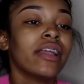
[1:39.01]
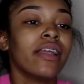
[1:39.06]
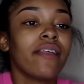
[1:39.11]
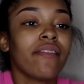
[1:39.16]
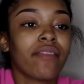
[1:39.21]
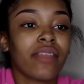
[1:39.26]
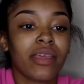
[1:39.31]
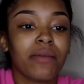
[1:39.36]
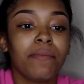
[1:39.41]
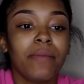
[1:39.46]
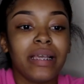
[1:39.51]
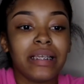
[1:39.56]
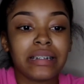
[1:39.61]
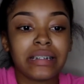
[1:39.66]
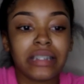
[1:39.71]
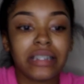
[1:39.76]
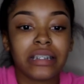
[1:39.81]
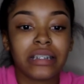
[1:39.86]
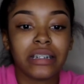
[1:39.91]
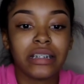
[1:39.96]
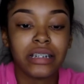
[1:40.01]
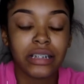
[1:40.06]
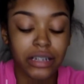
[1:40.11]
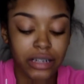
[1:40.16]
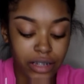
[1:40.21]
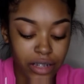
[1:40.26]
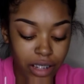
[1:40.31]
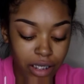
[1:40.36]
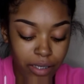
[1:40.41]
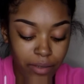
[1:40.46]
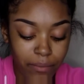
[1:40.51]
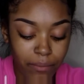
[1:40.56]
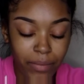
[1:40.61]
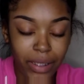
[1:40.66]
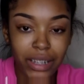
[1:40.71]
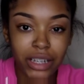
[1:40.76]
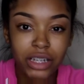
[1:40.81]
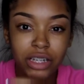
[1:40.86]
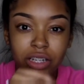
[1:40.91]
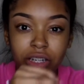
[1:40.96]
That basically
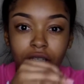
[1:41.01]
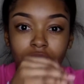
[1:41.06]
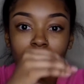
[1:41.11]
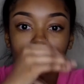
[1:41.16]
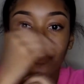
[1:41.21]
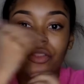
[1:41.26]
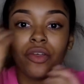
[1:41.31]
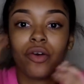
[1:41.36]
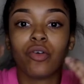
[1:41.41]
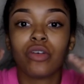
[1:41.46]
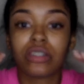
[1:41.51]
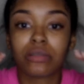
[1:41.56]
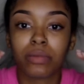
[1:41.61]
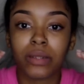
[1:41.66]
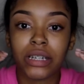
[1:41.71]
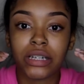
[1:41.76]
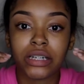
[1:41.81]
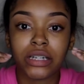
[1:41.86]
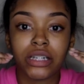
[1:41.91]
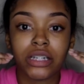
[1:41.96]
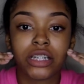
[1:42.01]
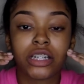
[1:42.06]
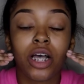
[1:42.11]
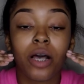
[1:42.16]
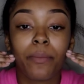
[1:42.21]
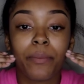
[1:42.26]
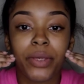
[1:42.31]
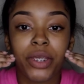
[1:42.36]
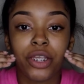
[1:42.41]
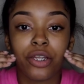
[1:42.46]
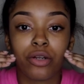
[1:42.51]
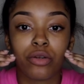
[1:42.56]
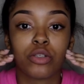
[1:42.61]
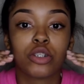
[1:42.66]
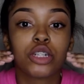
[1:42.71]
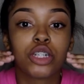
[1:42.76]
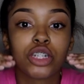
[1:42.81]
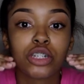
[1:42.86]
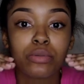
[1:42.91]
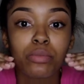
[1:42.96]
makes those places appear
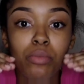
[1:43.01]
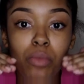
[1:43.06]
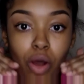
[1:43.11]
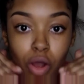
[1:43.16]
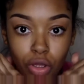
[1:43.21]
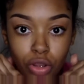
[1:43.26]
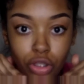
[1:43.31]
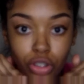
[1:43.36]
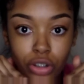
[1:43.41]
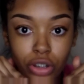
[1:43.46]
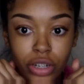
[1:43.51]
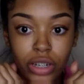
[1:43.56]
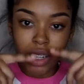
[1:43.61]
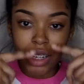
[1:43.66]
smaller.